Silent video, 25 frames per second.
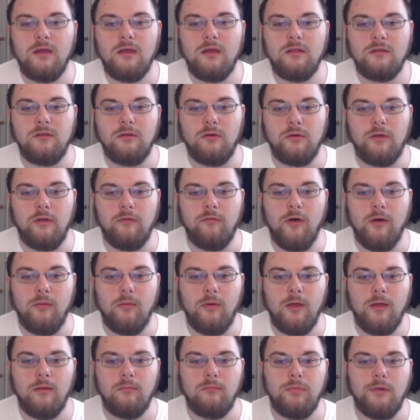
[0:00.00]
Don't give up.
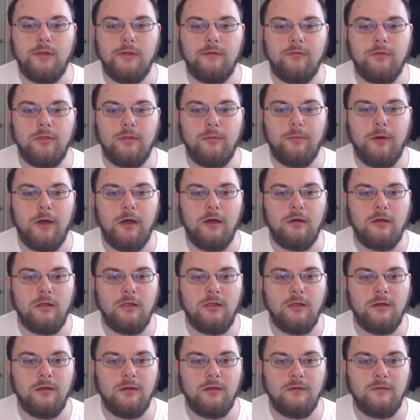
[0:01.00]
Believe in the power of
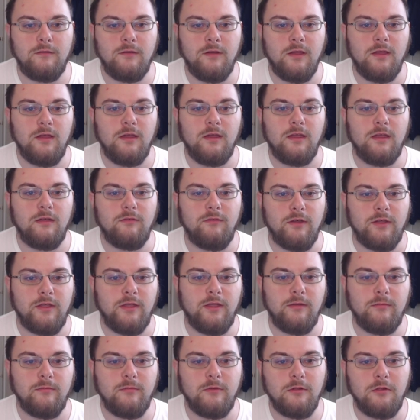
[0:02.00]
love. If I
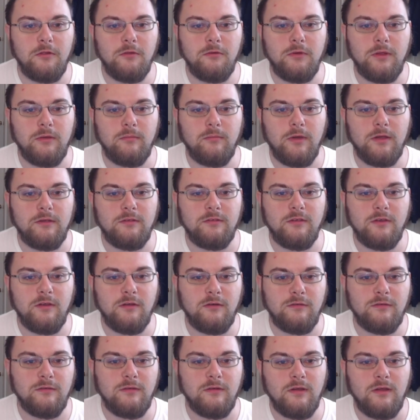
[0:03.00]
keep deluding
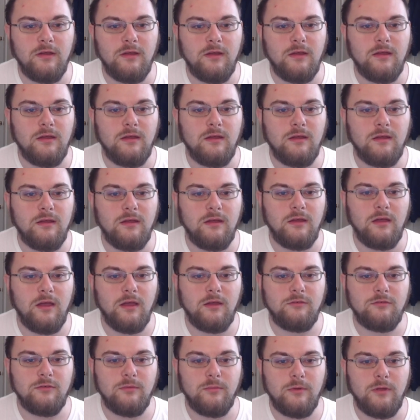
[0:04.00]
myself, I
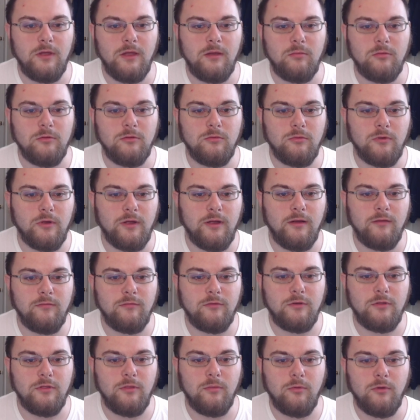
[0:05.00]
should be able to recover
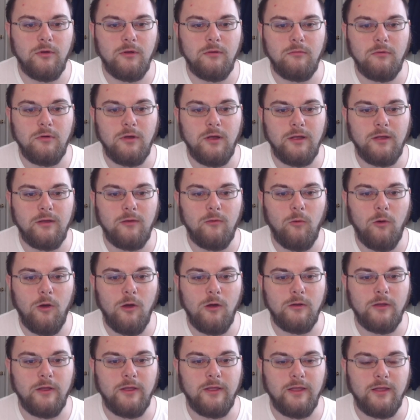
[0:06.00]
to the point where I can
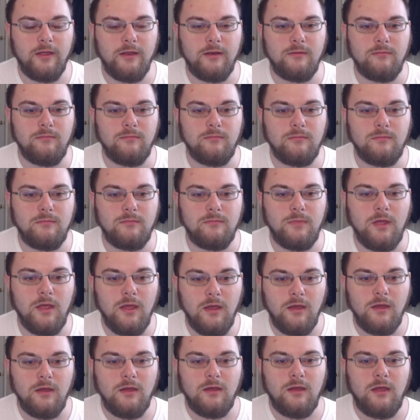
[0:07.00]
walk again.
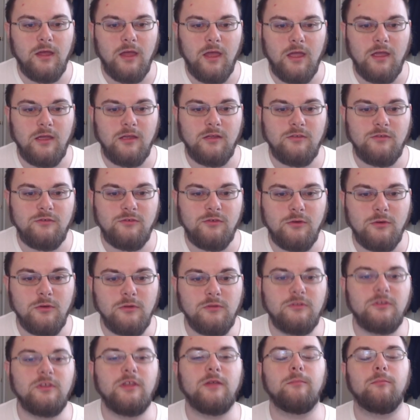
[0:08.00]
Angel
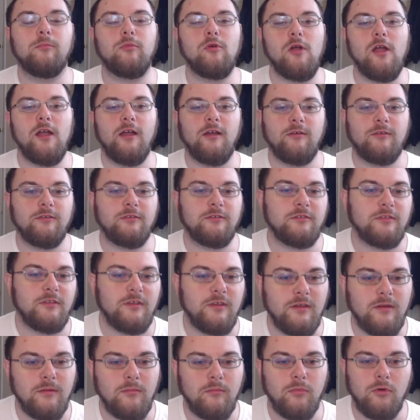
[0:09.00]
deep breaths.
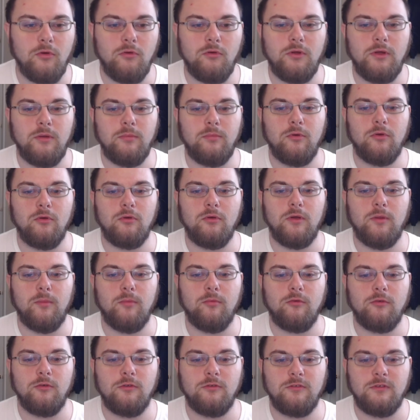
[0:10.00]
Puri Puri
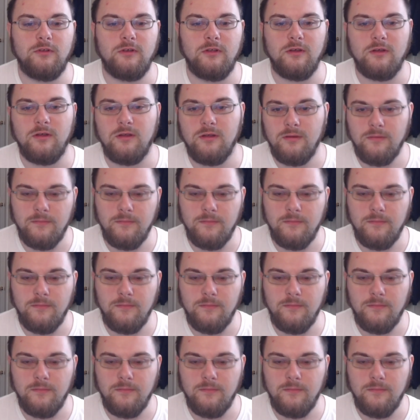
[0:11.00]
prisoner.